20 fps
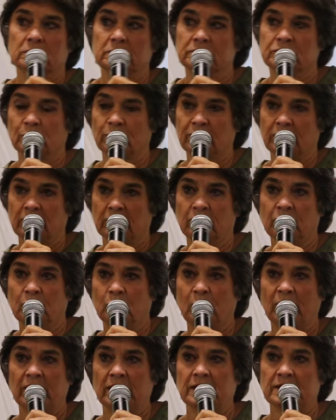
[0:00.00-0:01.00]
So think
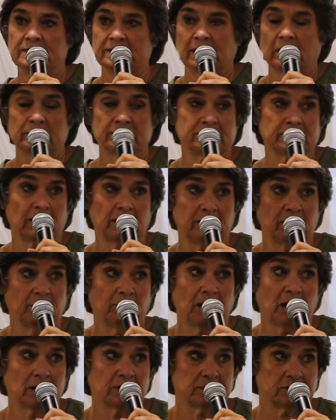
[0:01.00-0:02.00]
of ways outside the
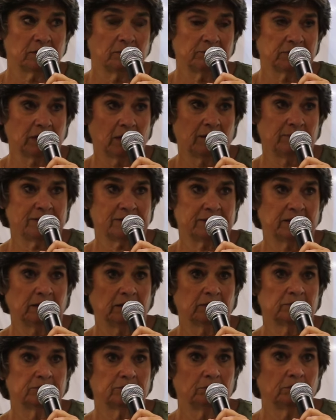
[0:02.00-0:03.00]
box sometimes to
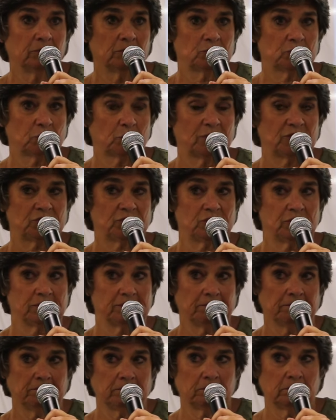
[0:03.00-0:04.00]
answer those
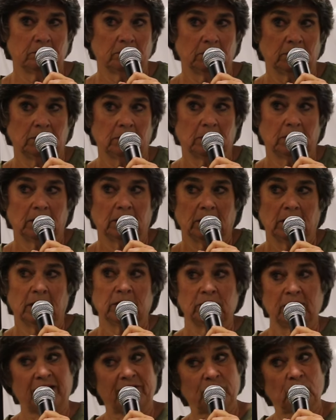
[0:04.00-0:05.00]
questions.
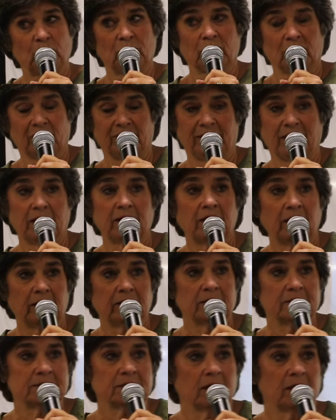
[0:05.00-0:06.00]
And you have to work on that
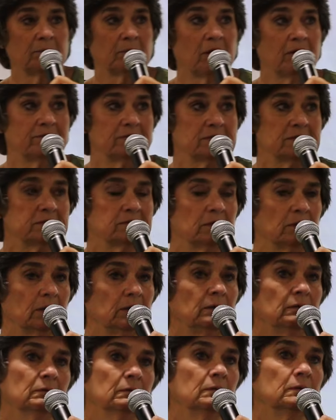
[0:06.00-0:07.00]
ahead of time, obviously.
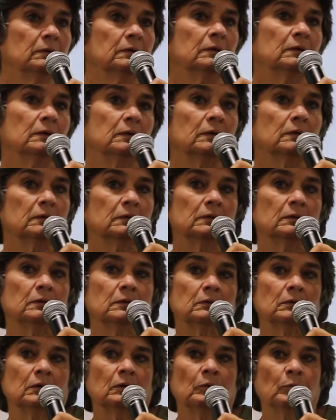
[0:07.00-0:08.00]

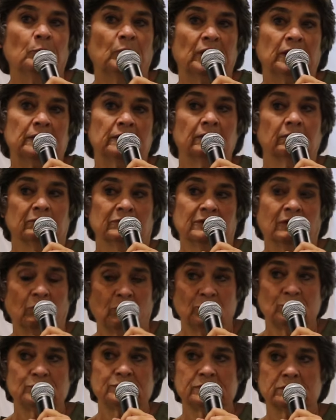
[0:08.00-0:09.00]
But
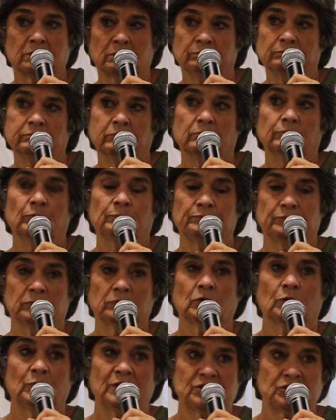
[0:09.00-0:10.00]
those
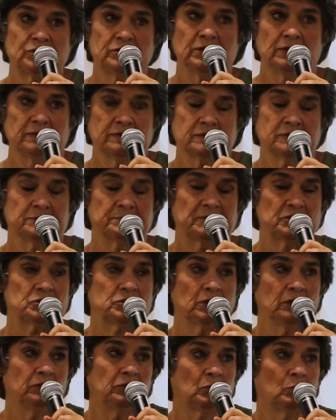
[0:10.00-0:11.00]
questions,
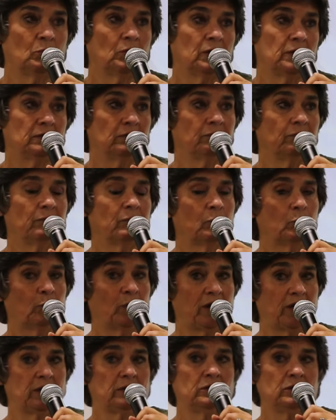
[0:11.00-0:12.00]
especially the one of
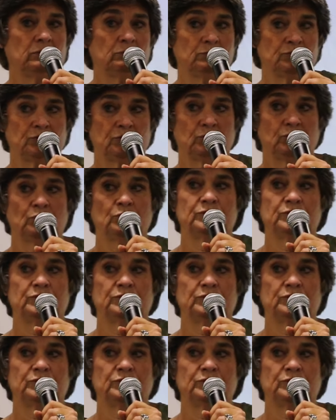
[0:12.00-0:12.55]
what you do